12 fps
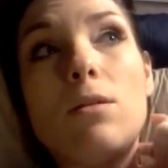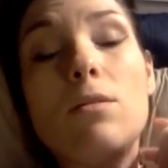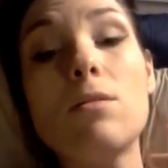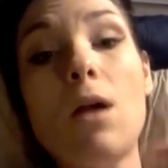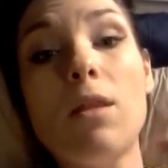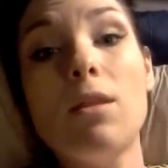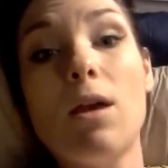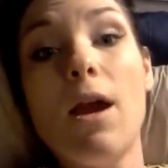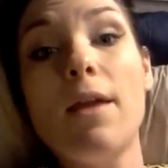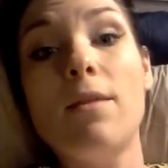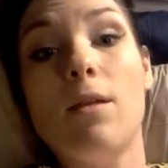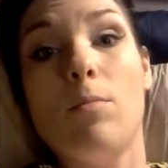not the
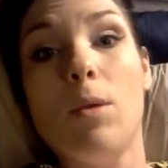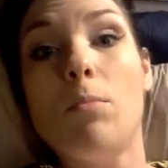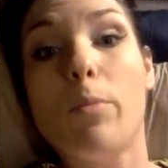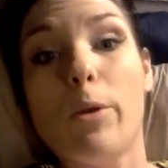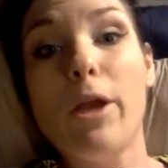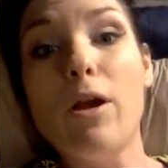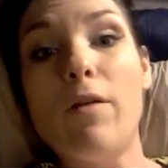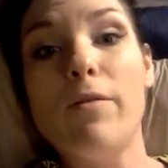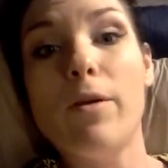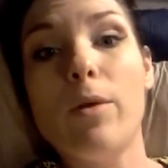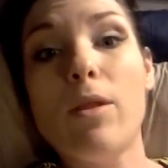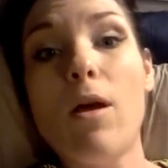kind that people bring
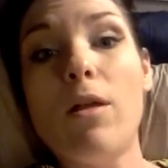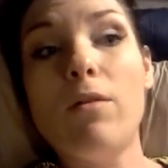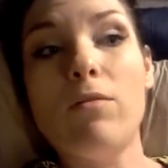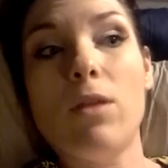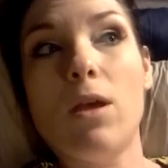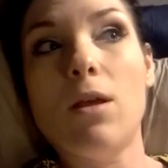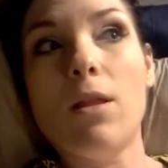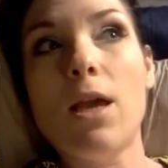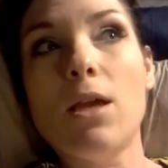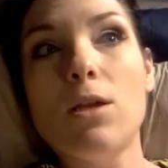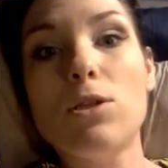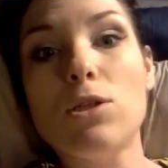over with all of the,
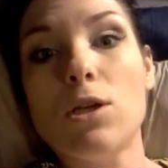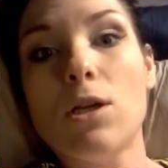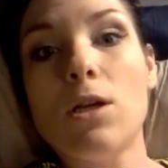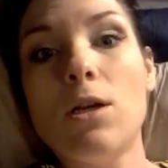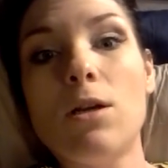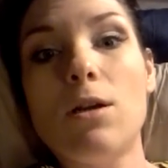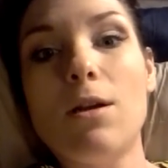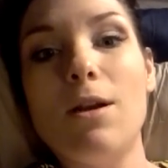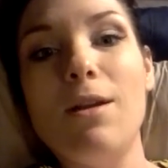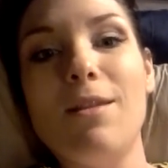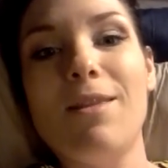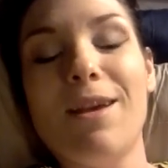like, sugar
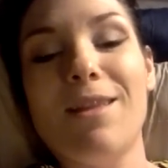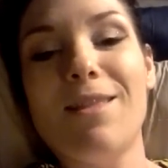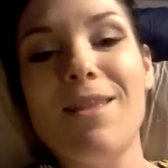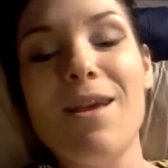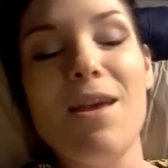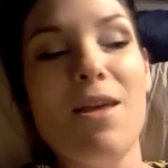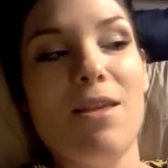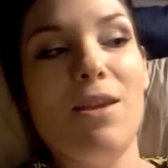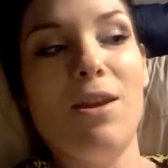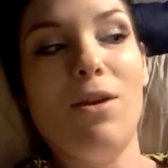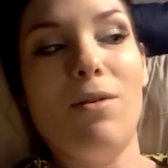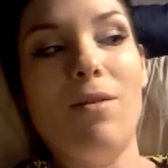and, like,
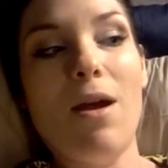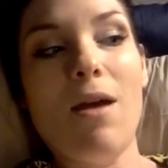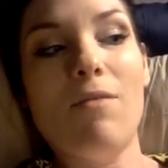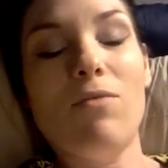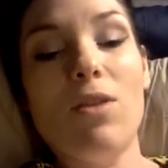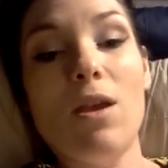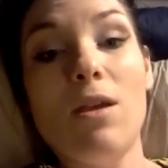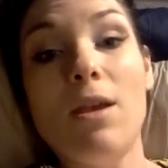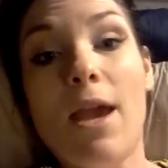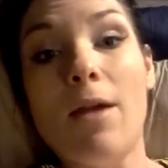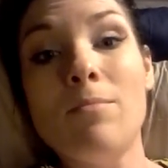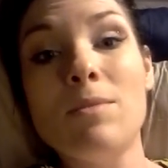you know, of the
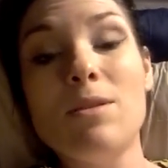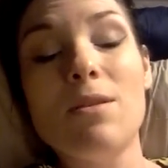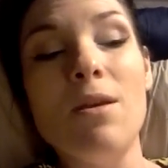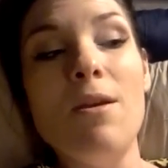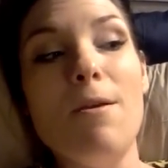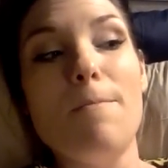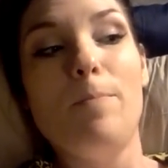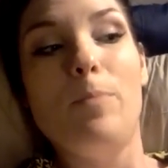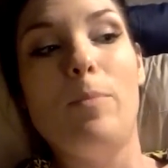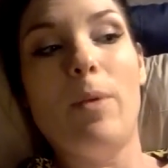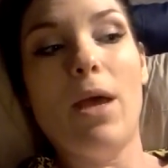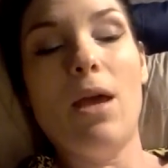yams,
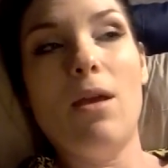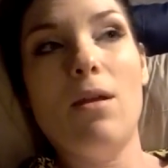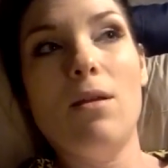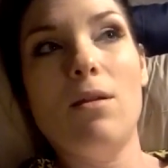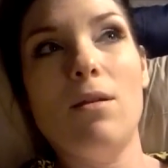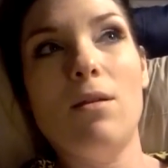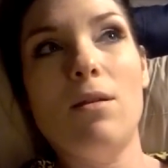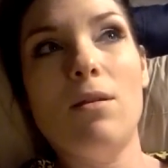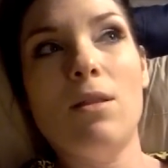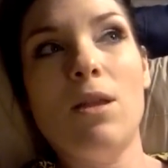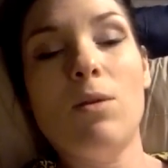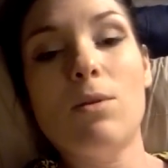but
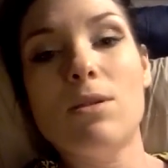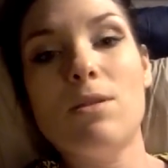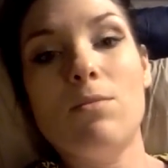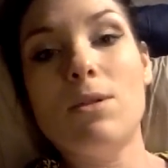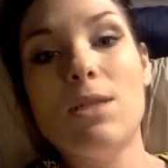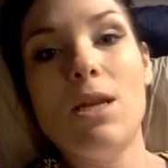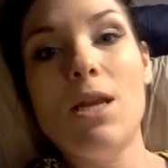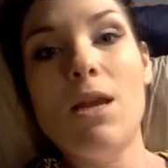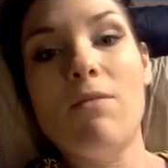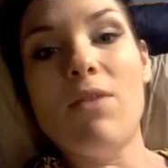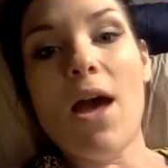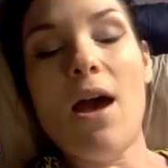it wasn't any
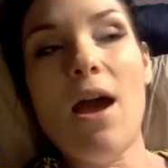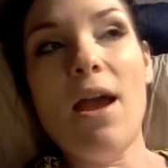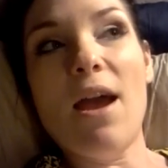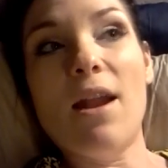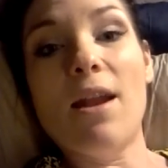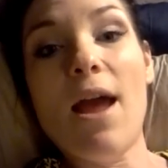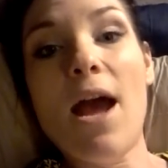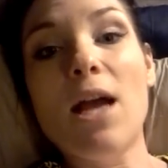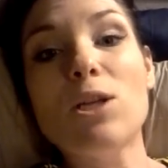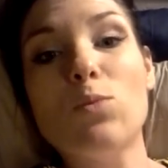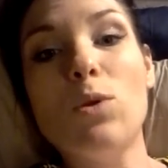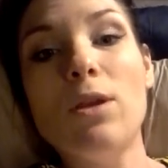of that. I had an
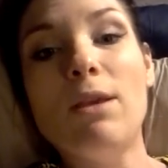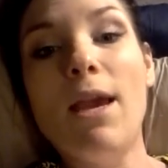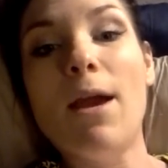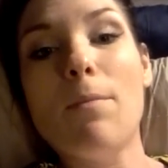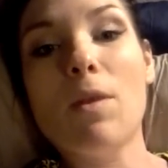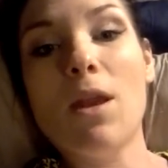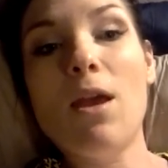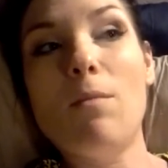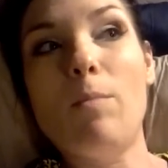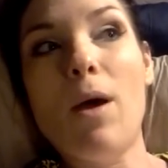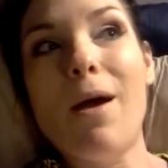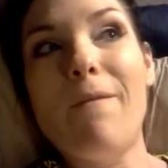actual yam that I
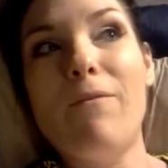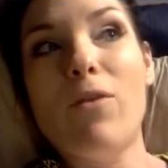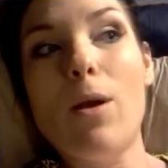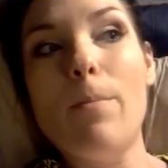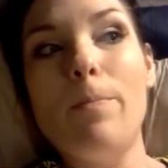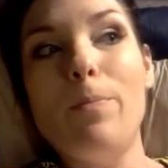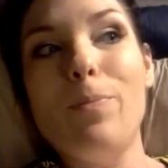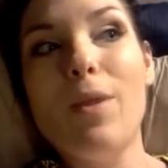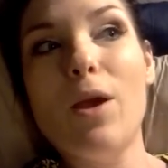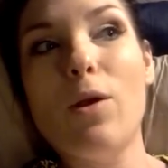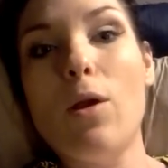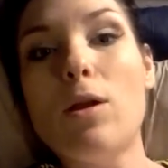had bought from
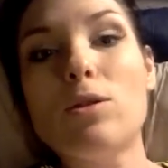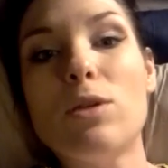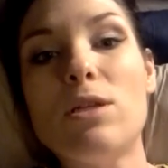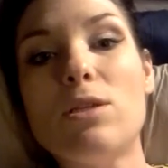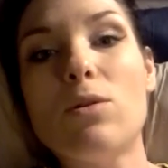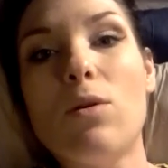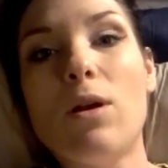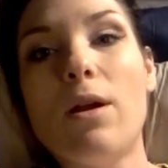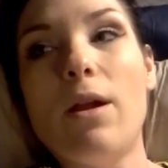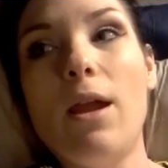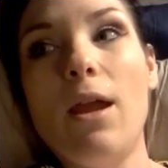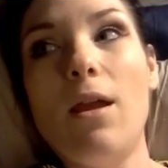a grocery store,
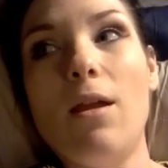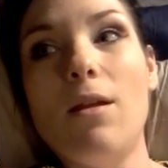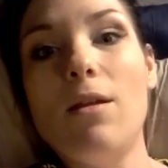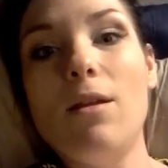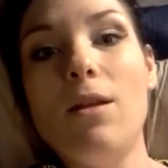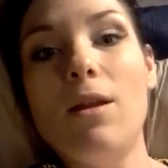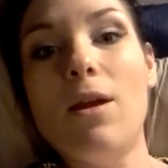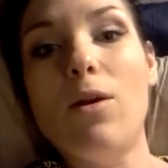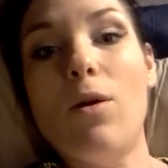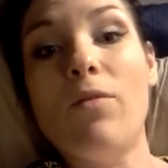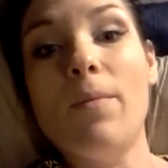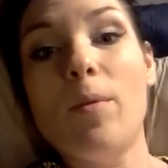you
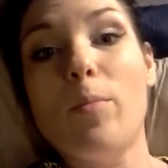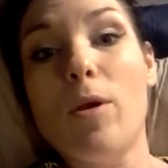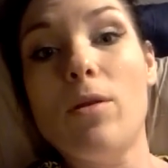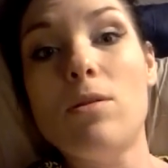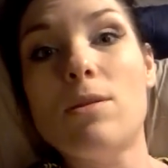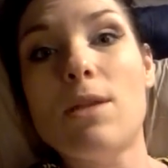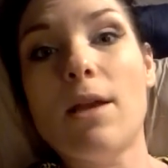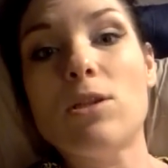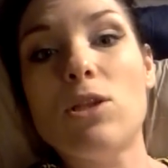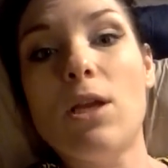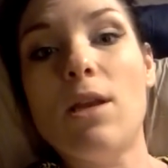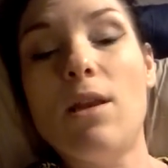know, from the produce
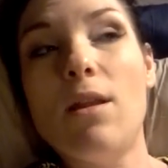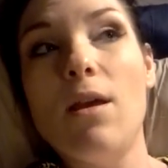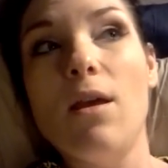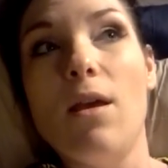section,